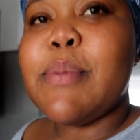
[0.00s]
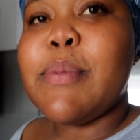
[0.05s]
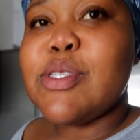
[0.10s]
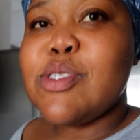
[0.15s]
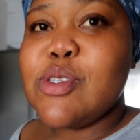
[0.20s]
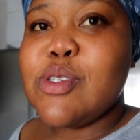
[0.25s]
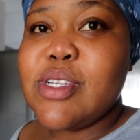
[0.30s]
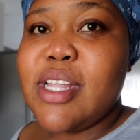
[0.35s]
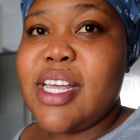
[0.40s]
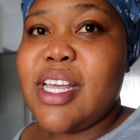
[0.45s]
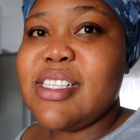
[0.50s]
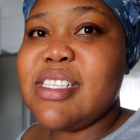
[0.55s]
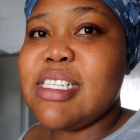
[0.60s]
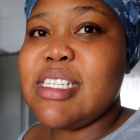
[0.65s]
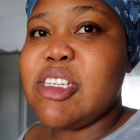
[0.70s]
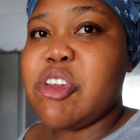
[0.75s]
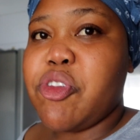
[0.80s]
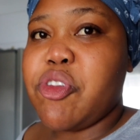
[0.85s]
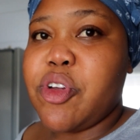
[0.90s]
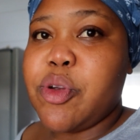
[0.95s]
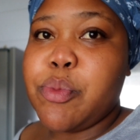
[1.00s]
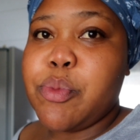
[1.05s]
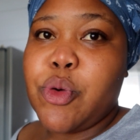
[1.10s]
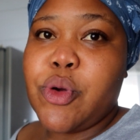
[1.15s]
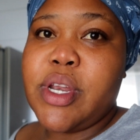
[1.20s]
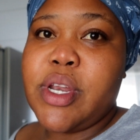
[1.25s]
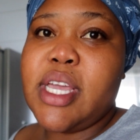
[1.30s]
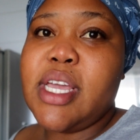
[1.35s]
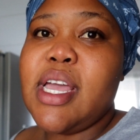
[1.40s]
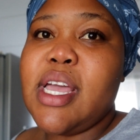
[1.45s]
But today it's a different
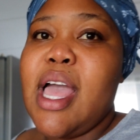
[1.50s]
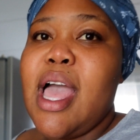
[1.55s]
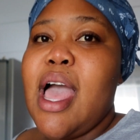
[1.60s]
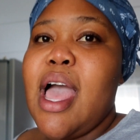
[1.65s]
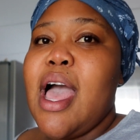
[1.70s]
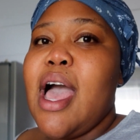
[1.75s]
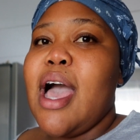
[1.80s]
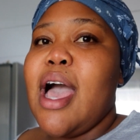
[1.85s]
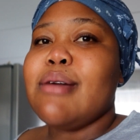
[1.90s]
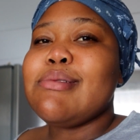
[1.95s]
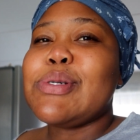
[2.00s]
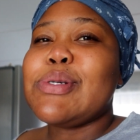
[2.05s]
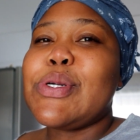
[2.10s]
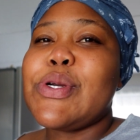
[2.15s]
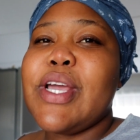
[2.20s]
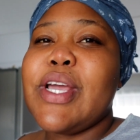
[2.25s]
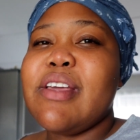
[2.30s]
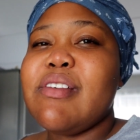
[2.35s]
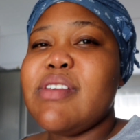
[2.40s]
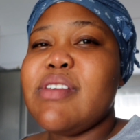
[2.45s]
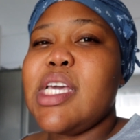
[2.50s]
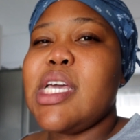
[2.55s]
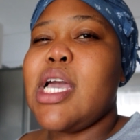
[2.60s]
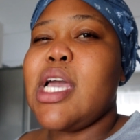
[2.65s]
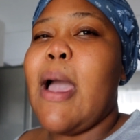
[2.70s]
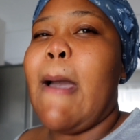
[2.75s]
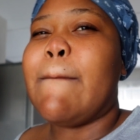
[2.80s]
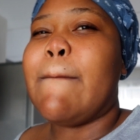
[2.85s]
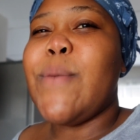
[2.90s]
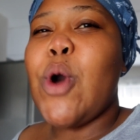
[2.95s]
morning. I'm
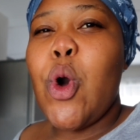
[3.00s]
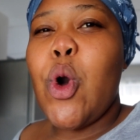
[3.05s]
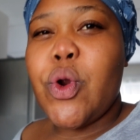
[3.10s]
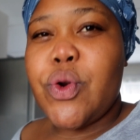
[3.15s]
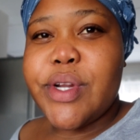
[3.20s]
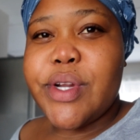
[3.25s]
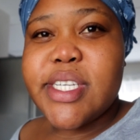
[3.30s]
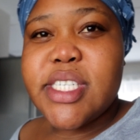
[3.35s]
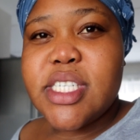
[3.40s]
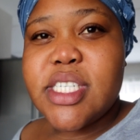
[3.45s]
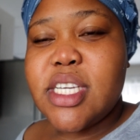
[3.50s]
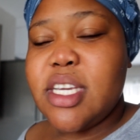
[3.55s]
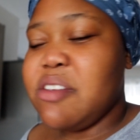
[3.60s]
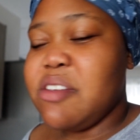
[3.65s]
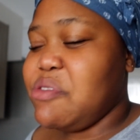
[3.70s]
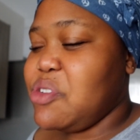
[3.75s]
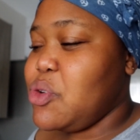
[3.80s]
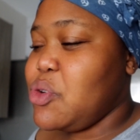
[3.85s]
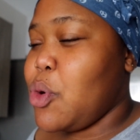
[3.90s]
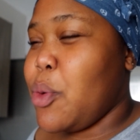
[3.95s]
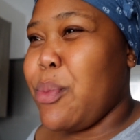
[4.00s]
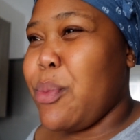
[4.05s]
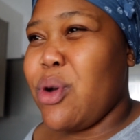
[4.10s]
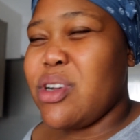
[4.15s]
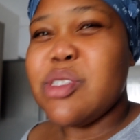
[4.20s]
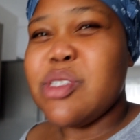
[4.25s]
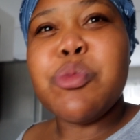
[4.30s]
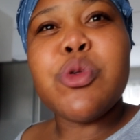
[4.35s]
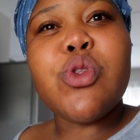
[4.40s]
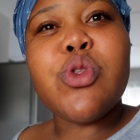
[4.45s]
craving porridge. If you know
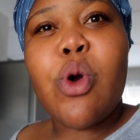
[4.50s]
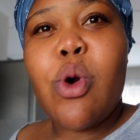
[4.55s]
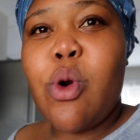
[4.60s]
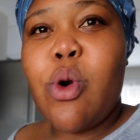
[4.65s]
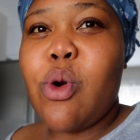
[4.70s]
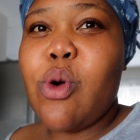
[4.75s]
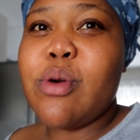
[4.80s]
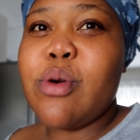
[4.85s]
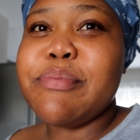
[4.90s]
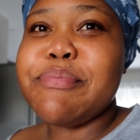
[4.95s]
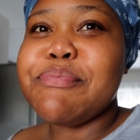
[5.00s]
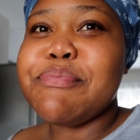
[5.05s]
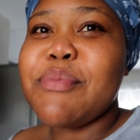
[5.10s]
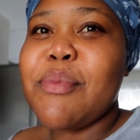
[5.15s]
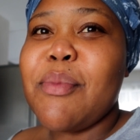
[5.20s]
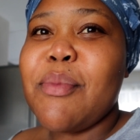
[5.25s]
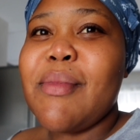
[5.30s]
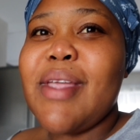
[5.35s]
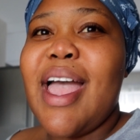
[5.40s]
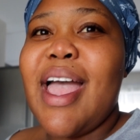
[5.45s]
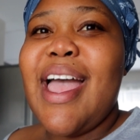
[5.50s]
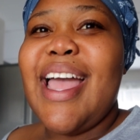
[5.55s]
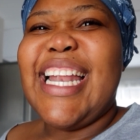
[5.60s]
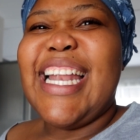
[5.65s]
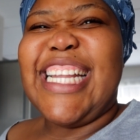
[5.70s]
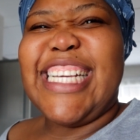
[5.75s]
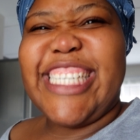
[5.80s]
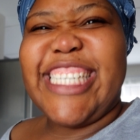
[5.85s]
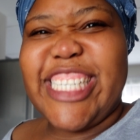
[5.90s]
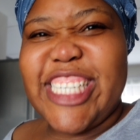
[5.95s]
porridge, motogo,
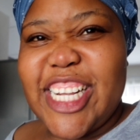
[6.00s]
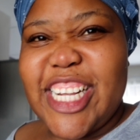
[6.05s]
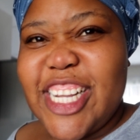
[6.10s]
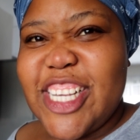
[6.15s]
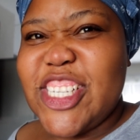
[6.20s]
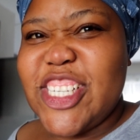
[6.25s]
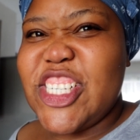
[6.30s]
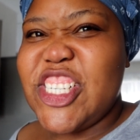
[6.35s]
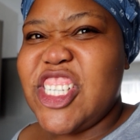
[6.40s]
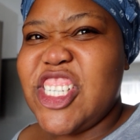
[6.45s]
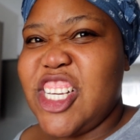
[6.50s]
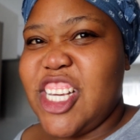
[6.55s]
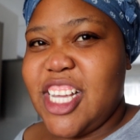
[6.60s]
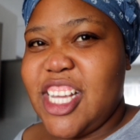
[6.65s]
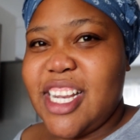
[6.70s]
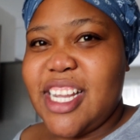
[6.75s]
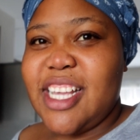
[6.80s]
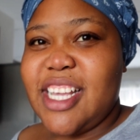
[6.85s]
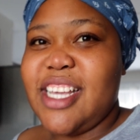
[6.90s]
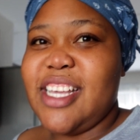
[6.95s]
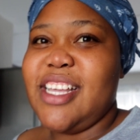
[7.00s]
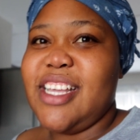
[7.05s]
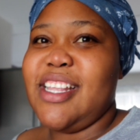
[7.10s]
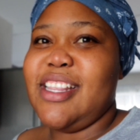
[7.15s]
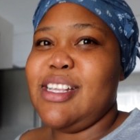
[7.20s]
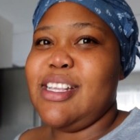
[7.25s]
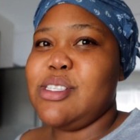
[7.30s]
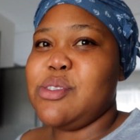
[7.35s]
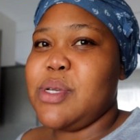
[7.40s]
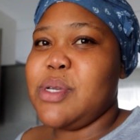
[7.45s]
lishili,
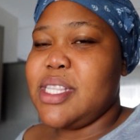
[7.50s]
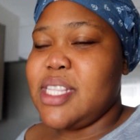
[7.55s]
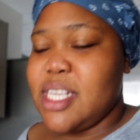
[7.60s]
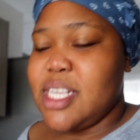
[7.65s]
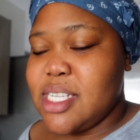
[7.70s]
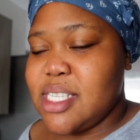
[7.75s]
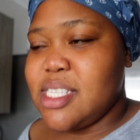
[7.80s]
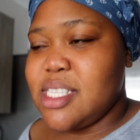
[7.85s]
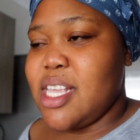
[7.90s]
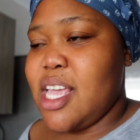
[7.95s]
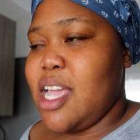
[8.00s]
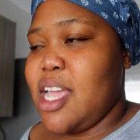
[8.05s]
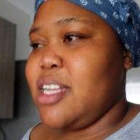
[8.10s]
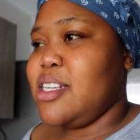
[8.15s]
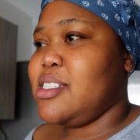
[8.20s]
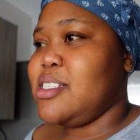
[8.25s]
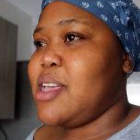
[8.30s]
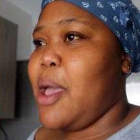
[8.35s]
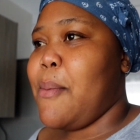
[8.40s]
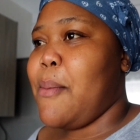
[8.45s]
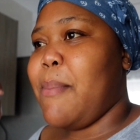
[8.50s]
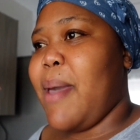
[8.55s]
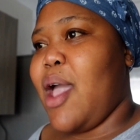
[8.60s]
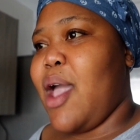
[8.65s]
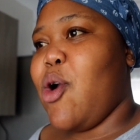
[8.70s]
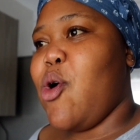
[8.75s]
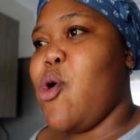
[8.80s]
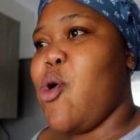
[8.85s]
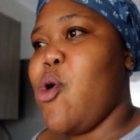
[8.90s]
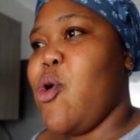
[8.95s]
that's what they say it
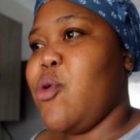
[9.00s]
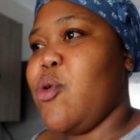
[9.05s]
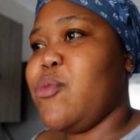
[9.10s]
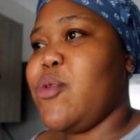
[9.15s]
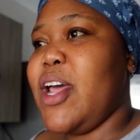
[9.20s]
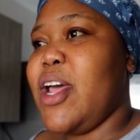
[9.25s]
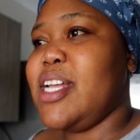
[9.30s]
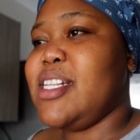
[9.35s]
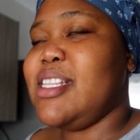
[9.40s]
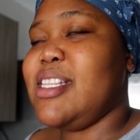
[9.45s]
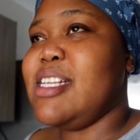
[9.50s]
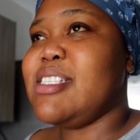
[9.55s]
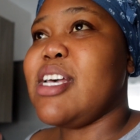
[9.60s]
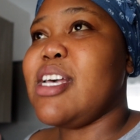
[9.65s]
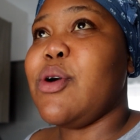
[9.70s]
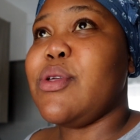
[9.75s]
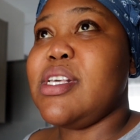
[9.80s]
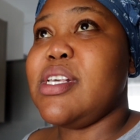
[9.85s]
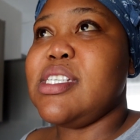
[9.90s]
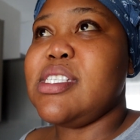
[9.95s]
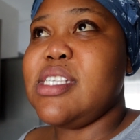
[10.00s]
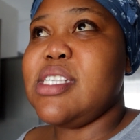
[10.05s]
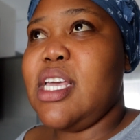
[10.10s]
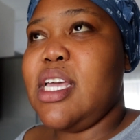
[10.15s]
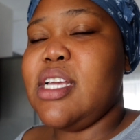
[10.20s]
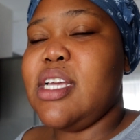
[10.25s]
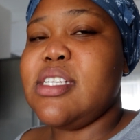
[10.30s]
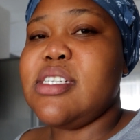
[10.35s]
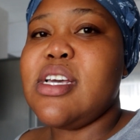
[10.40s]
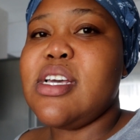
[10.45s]
back home, right? That's how they say
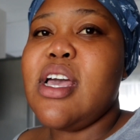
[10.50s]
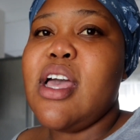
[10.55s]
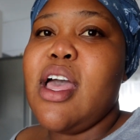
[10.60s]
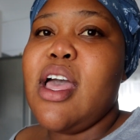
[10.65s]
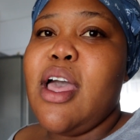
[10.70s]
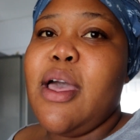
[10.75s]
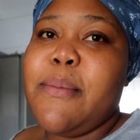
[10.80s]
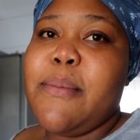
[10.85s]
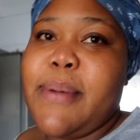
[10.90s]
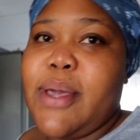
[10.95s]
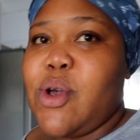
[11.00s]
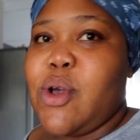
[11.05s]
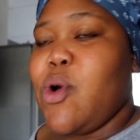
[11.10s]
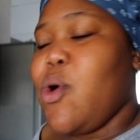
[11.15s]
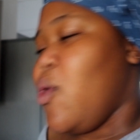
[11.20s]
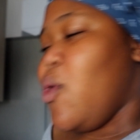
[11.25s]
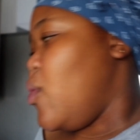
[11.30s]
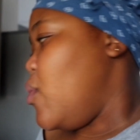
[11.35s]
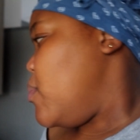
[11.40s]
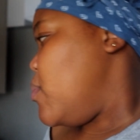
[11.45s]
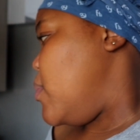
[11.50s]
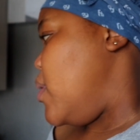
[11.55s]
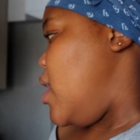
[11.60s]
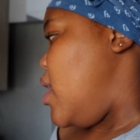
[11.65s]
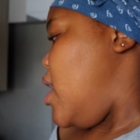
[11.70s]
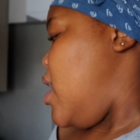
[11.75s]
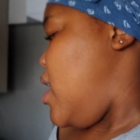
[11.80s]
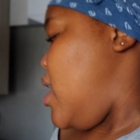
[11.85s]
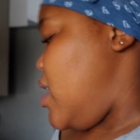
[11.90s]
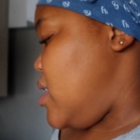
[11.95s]
it back home.
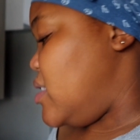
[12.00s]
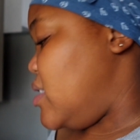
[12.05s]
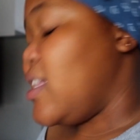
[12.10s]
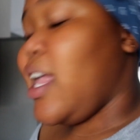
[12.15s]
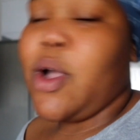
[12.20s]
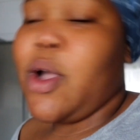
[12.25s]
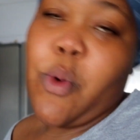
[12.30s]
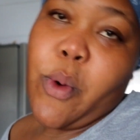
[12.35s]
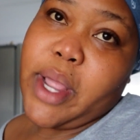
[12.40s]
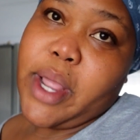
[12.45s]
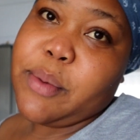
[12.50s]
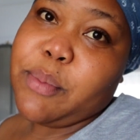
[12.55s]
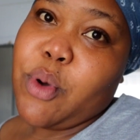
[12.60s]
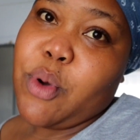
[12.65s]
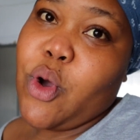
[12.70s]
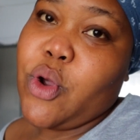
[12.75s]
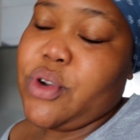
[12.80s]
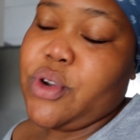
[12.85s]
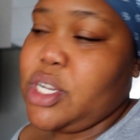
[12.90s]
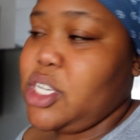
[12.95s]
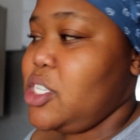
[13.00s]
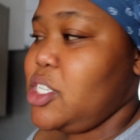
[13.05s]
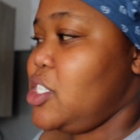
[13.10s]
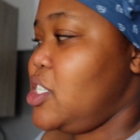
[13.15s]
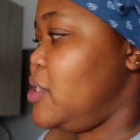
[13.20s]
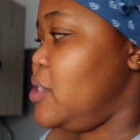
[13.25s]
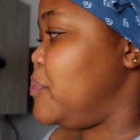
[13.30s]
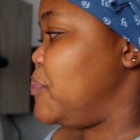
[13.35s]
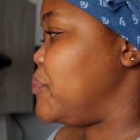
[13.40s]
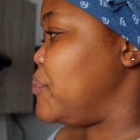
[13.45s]
It's like white porridge.